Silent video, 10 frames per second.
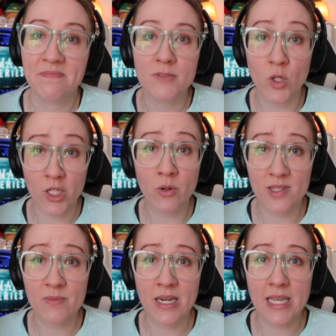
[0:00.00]
Do you want to go on
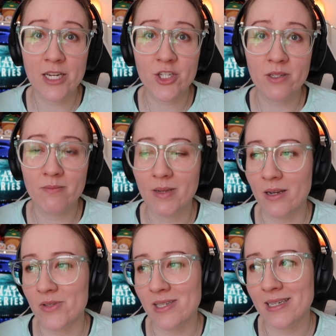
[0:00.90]
some medication? And I
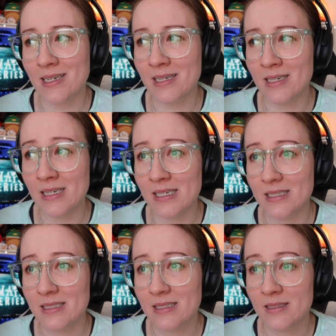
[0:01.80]
was like,
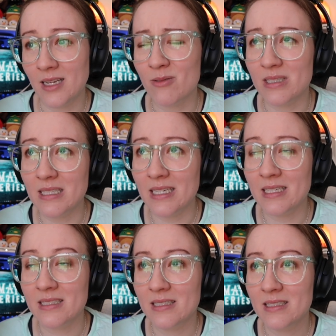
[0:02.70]
not really.